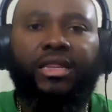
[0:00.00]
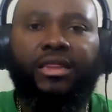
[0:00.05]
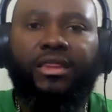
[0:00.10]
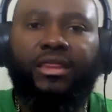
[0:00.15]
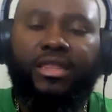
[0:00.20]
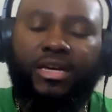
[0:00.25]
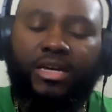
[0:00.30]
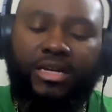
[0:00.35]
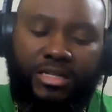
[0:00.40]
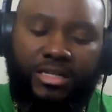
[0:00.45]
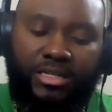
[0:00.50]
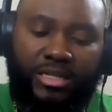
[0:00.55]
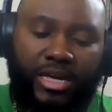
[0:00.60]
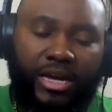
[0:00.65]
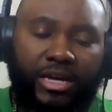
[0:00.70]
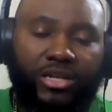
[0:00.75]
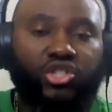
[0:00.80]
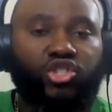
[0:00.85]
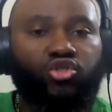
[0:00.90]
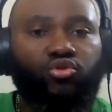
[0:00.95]
These
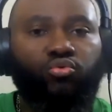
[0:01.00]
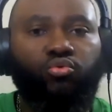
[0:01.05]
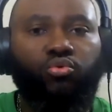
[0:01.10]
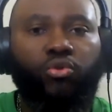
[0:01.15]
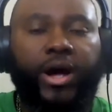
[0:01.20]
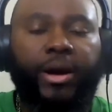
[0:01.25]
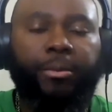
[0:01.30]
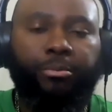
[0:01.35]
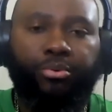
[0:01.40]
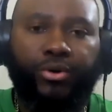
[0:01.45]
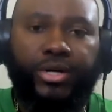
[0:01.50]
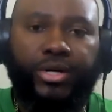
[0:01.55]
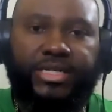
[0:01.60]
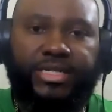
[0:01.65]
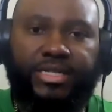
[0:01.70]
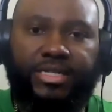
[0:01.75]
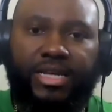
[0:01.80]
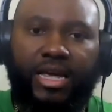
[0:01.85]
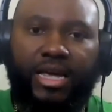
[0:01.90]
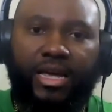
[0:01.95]
things
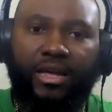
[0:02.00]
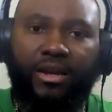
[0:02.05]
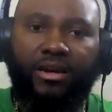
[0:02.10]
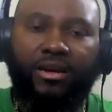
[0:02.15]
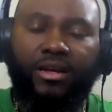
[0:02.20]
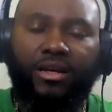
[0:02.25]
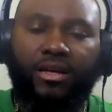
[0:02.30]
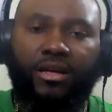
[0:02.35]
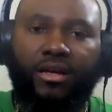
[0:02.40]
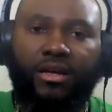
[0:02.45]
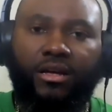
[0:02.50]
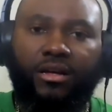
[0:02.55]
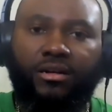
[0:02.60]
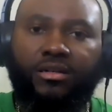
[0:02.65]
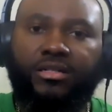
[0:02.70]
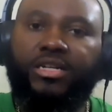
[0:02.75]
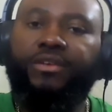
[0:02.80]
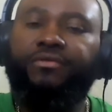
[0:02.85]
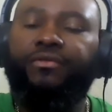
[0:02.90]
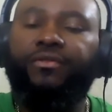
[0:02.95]
represent
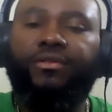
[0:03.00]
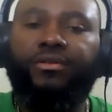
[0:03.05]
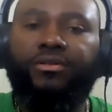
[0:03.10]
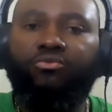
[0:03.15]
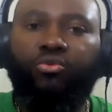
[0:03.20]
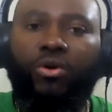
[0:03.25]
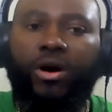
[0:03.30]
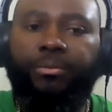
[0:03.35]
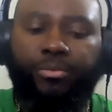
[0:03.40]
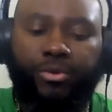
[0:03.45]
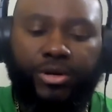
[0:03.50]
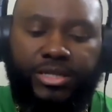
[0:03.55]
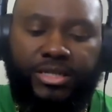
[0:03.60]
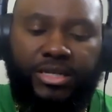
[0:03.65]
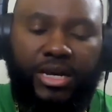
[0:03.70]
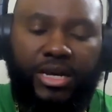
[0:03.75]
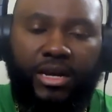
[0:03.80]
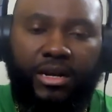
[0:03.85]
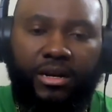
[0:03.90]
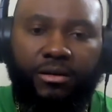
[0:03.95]
different
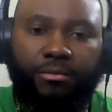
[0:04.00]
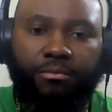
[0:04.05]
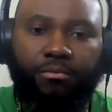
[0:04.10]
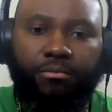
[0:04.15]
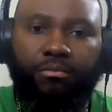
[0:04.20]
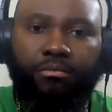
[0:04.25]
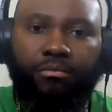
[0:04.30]
represent